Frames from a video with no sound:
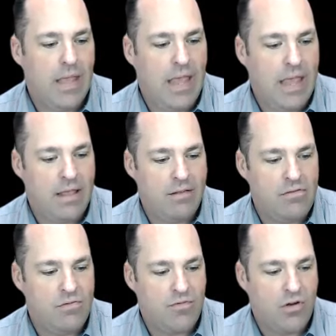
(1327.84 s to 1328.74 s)

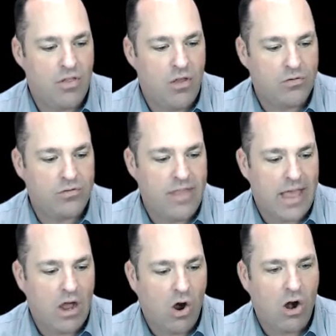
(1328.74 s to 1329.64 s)
and for those
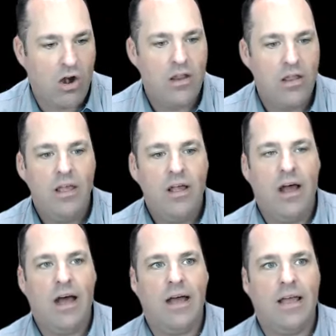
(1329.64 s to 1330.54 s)
that are
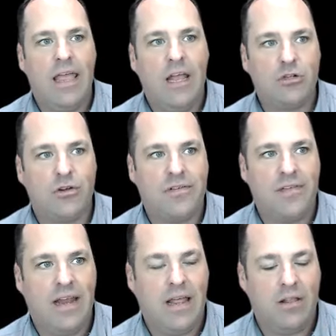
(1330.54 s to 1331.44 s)

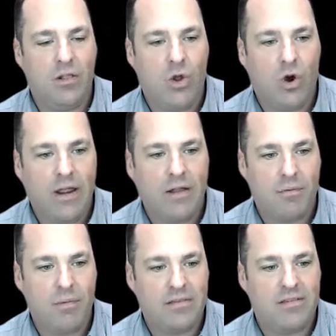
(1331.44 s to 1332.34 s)
interested in learning
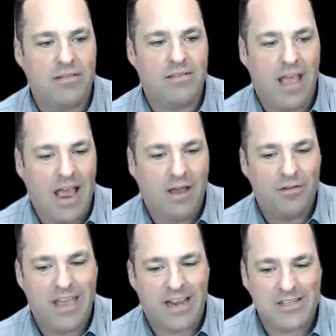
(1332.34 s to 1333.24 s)
from lessons, I
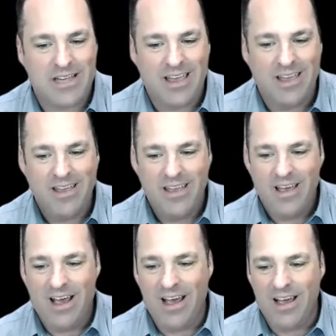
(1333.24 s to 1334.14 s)
was actually
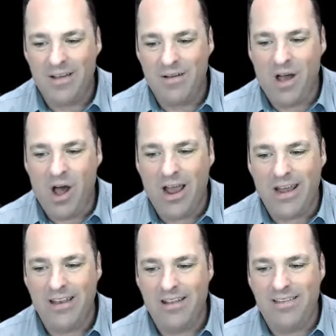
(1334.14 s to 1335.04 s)
uh,
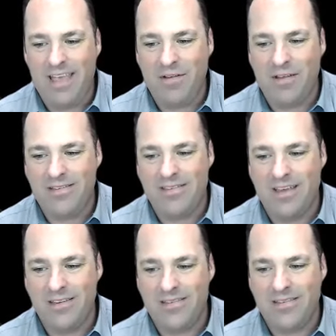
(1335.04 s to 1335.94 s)
on David's
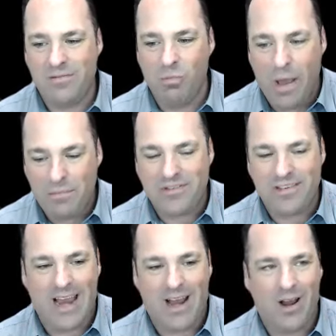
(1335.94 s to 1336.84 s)

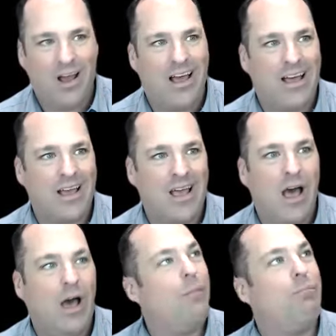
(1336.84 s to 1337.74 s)
website uh,
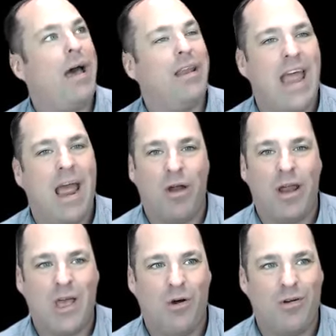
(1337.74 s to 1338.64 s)
about an hour
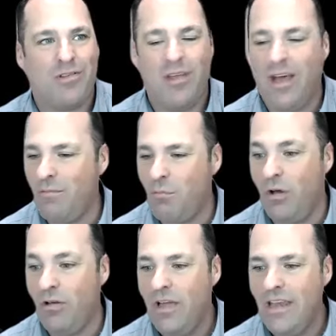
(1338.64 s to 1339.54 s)
ago, or uh,
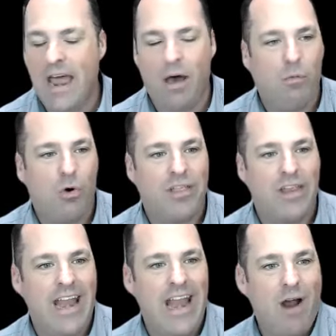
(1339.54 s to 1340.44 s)
well, now more
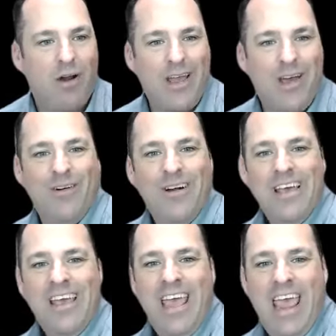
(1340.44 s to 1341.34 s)
than an hour ago,
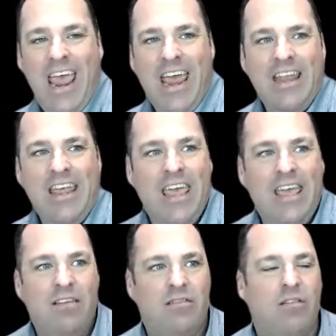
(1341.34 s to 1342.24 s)
and
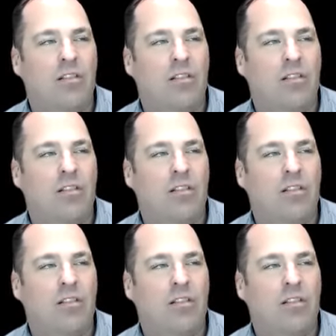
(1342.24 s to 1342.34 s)
he